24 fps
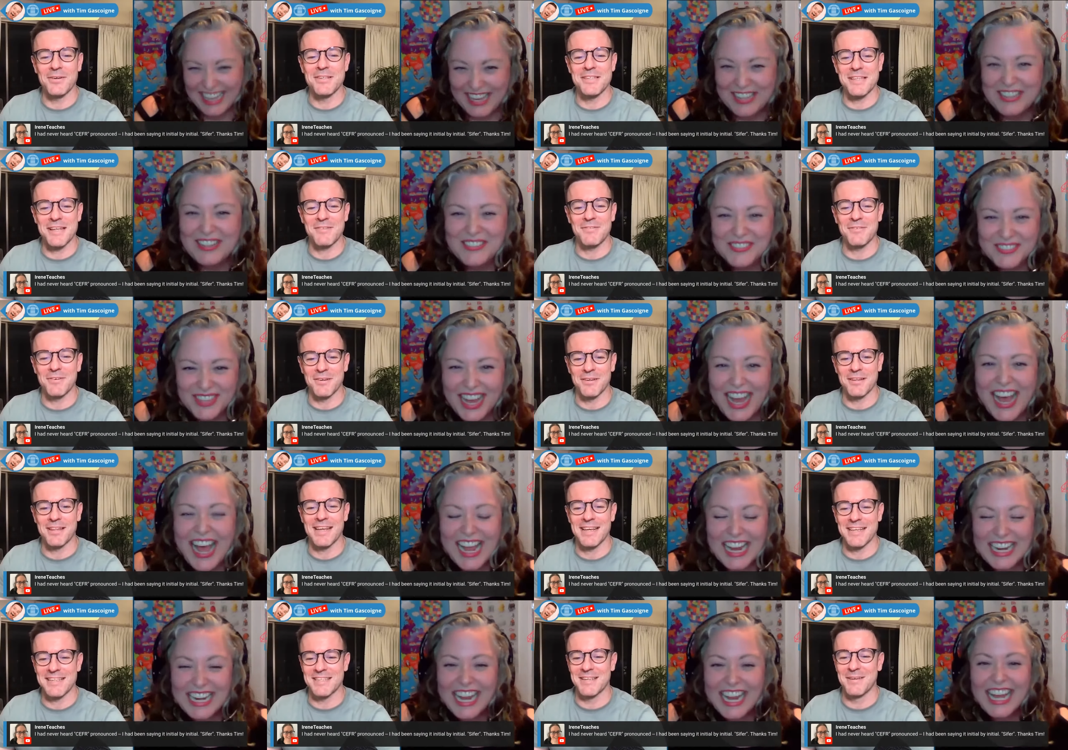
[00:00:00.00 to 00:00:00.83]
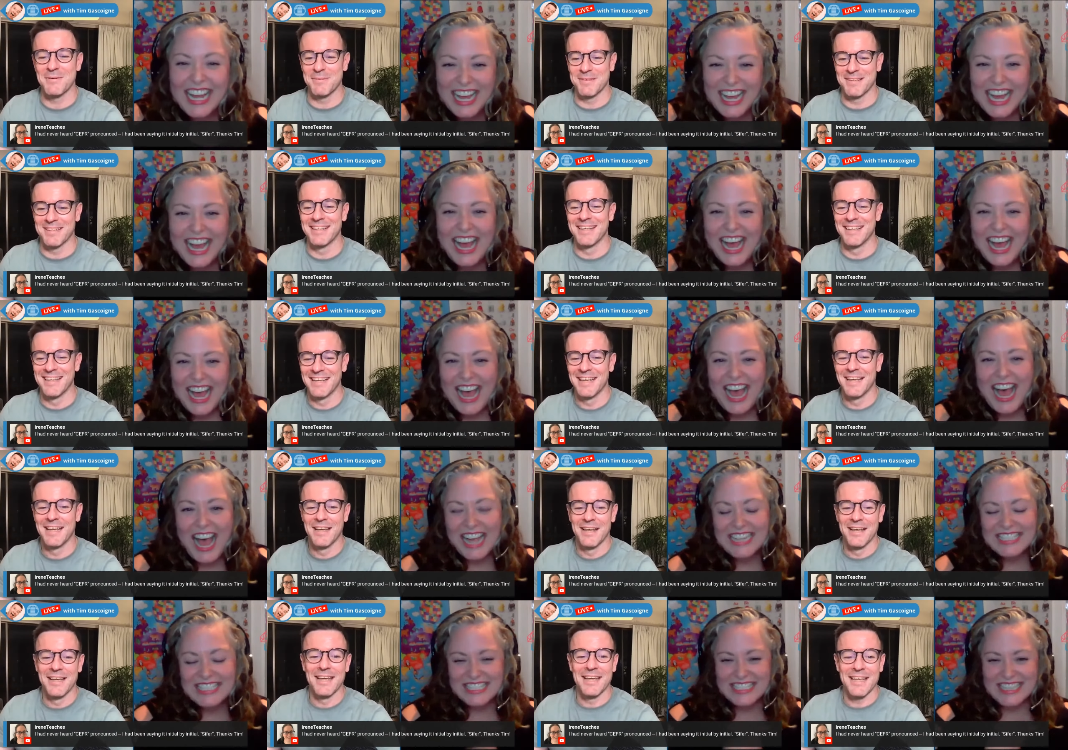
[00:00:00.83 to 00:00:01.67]
Speaker 1: yeah. I,
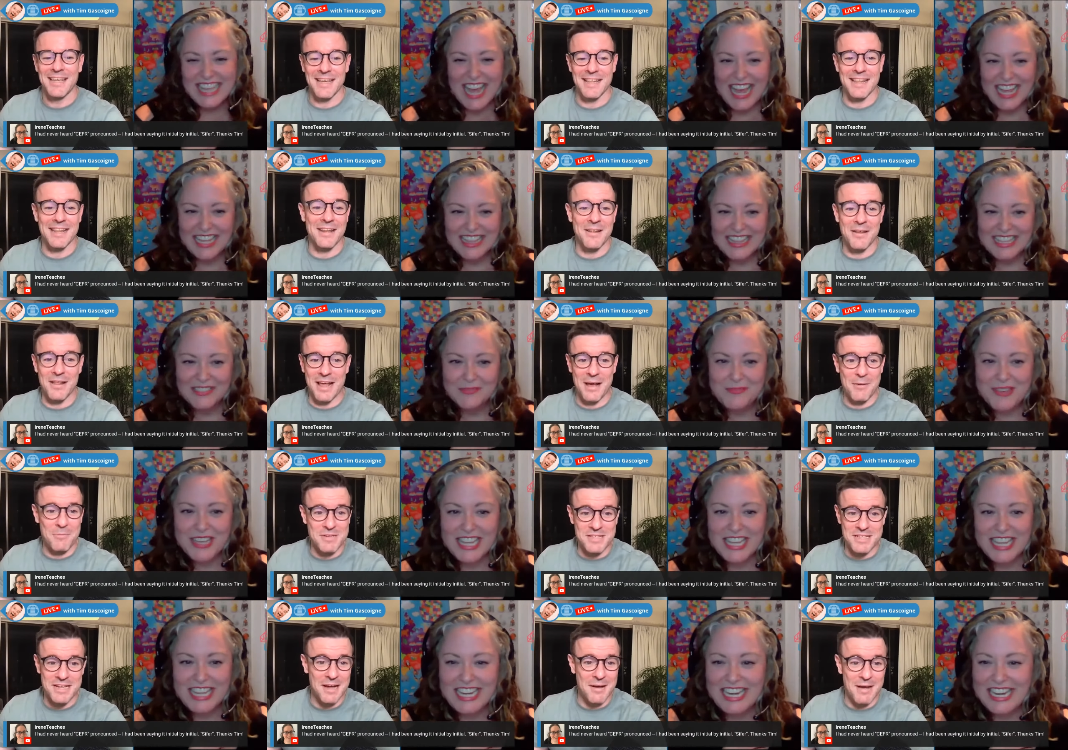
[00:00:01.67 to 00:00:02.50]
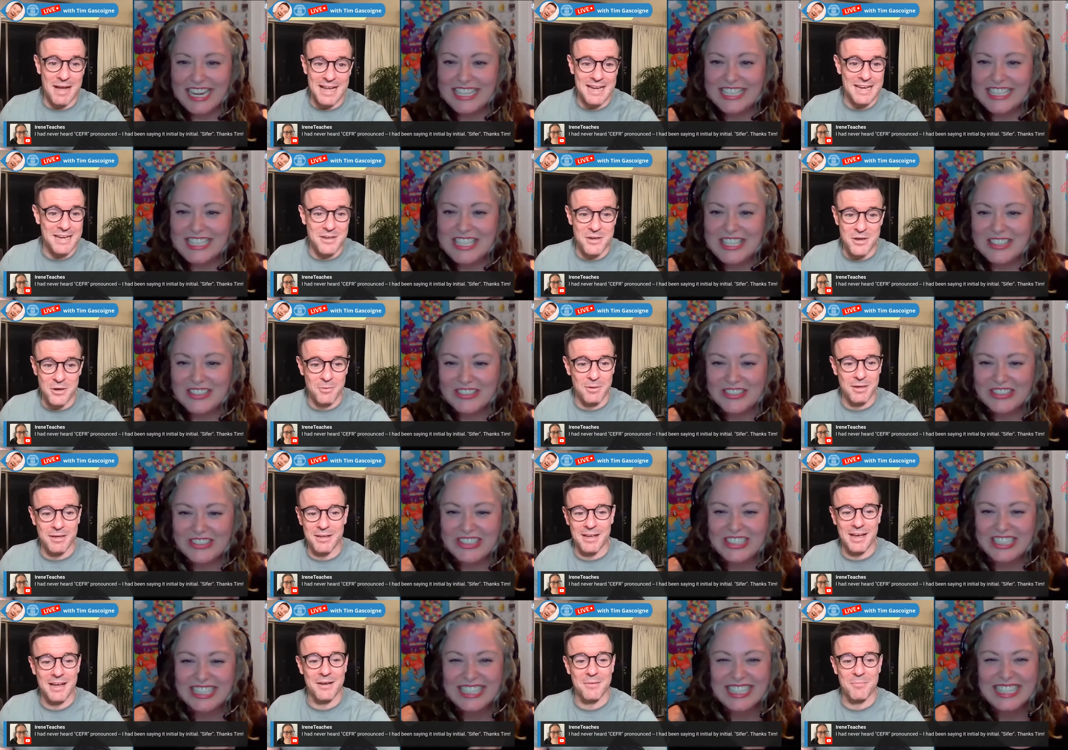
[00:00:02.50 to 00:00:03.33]
I did yeah, that. that not, I didn't know
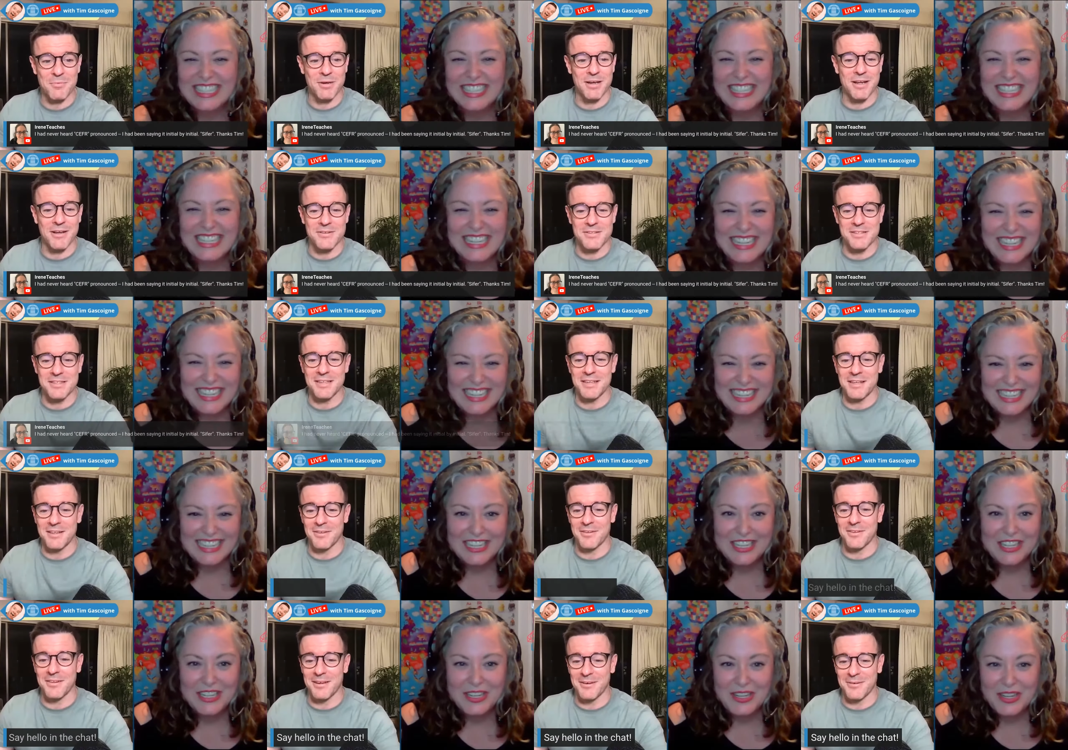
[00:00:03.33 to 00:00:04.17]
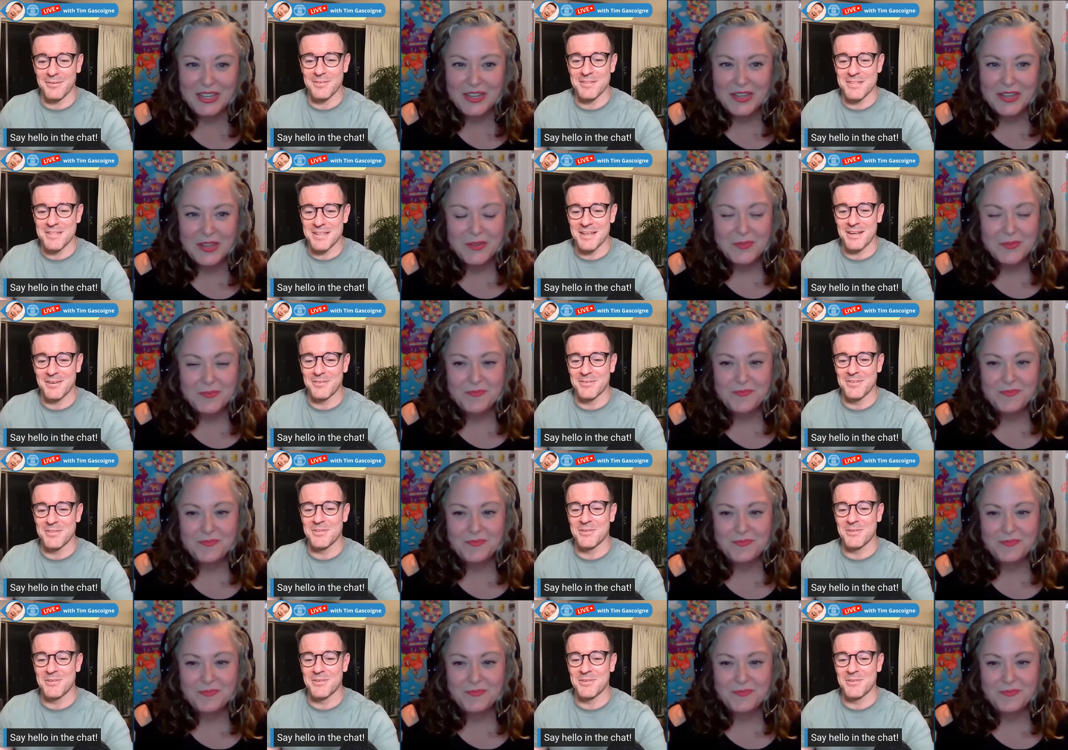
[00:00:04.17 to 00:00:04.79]
what, how to pronounce it either. That was that was